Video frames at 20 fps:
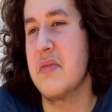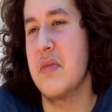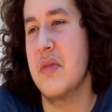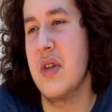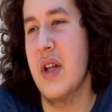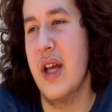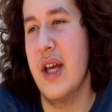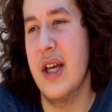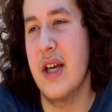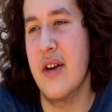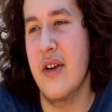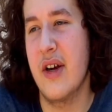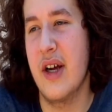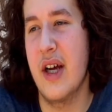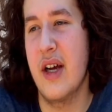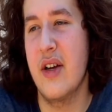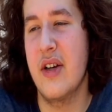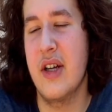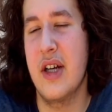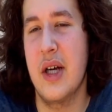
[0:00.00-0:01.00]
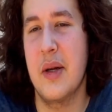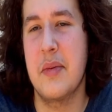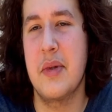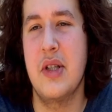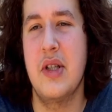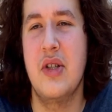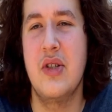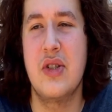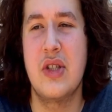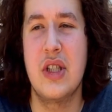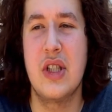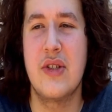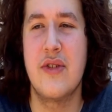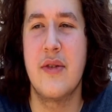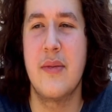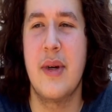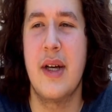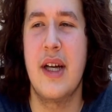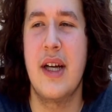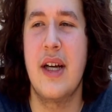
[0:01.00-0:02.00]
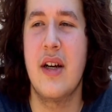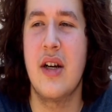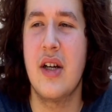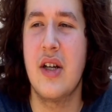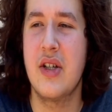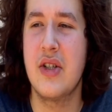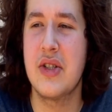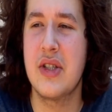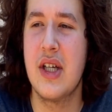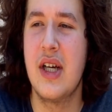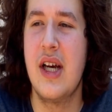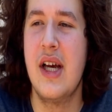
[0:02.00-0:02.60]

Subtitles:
laying around, and I'm going to use these for my arrows,